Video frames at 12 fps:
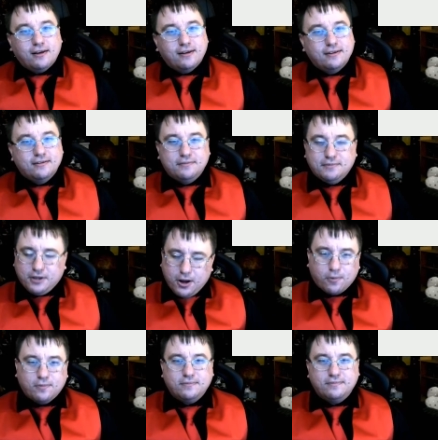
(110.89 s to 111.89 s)
No.
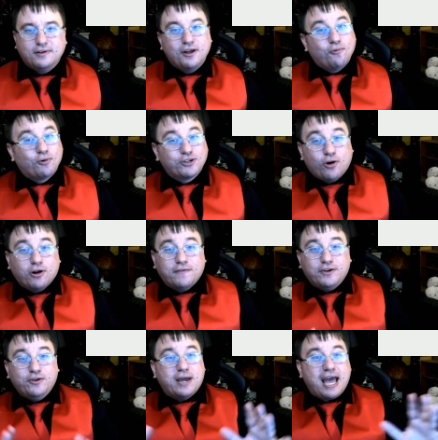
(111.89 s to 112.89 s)
We're told of a new
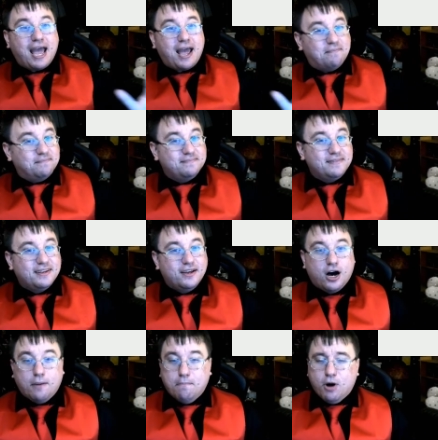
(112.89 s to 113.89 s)
game, a
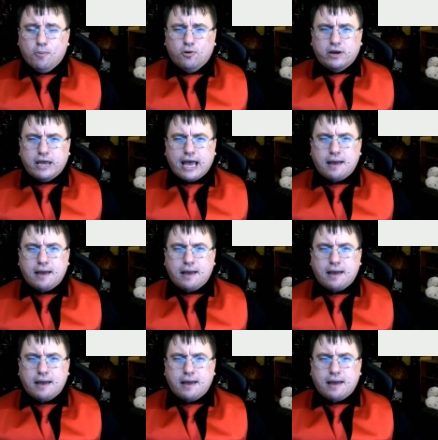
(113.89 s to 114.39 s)
mobile game.